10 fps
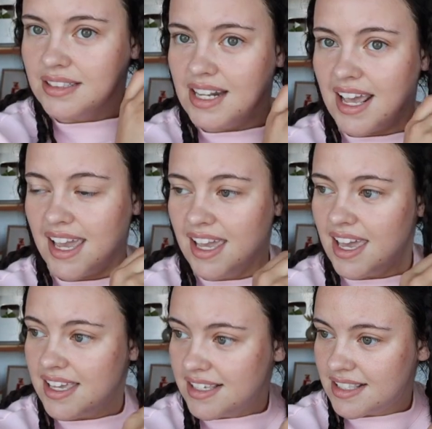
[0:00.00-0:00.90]
Today
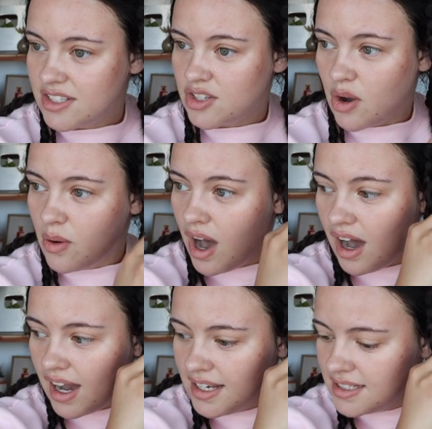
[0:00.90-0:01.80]
is so
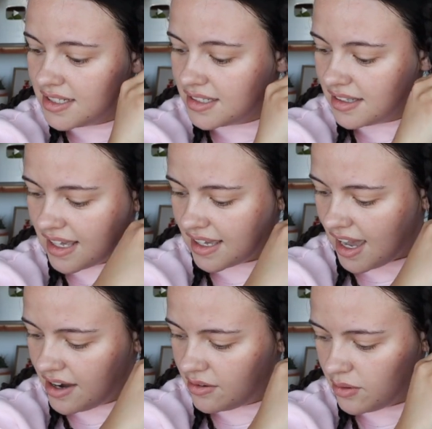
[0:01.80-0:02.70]
hot. Like,
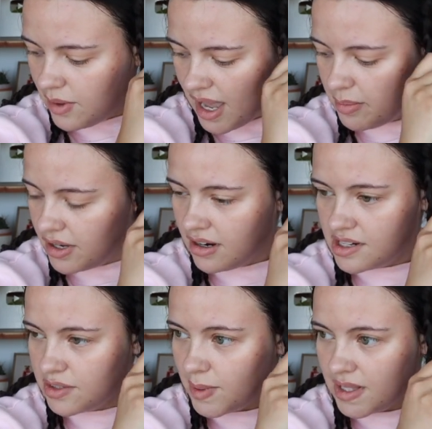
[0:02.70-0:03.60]
I don't know why I put on a
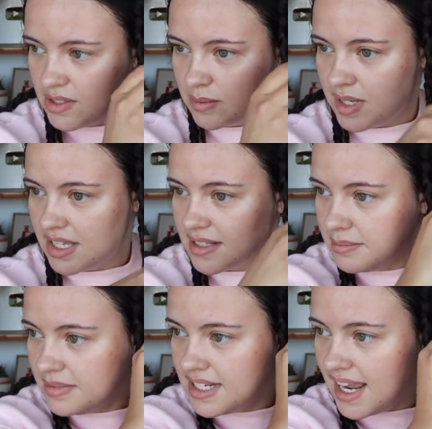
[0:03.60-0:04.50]
sweatsuit because
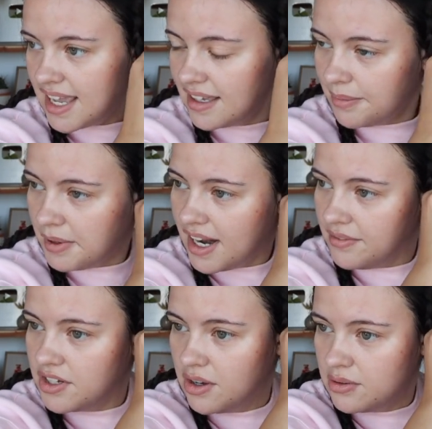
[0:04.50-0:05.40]
I'm dying. I'm gonna have
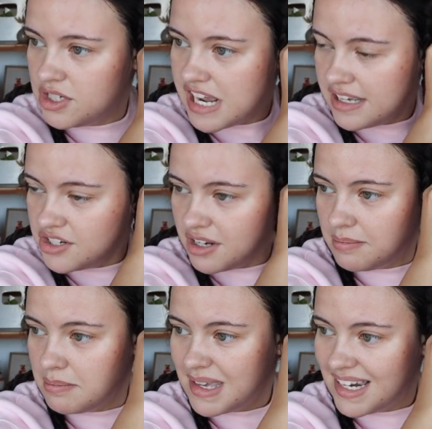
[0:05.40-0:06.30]
to go change
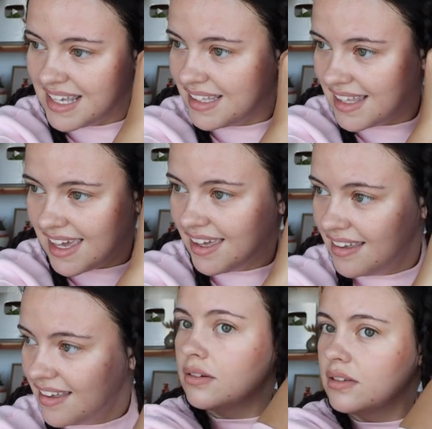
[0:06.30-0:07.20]
immediately.
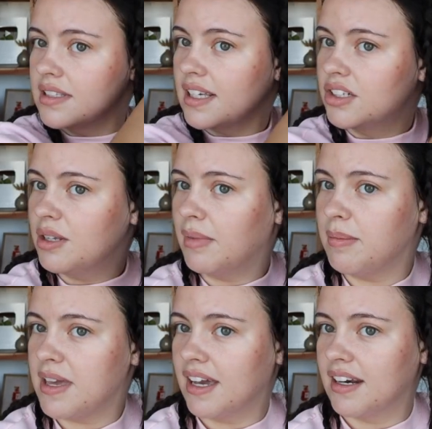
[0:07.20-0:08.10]
Oh, this actually
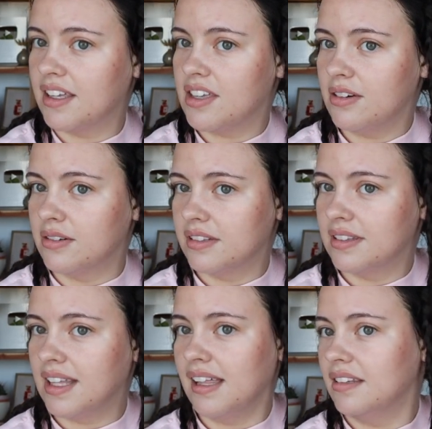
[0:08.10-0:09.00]
might be kind of
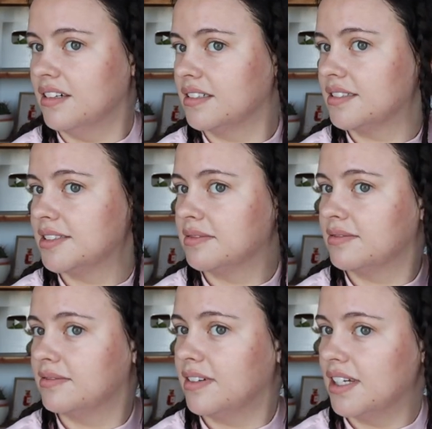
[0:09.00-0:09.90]
cute. That looks
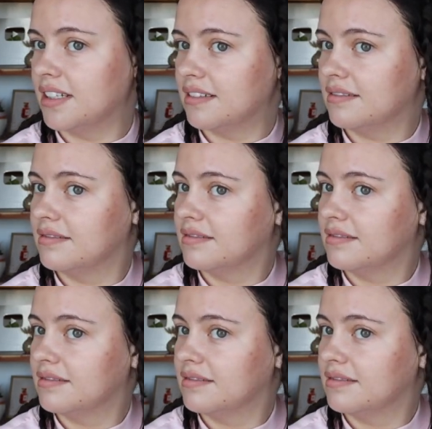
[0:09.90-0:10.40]
fun.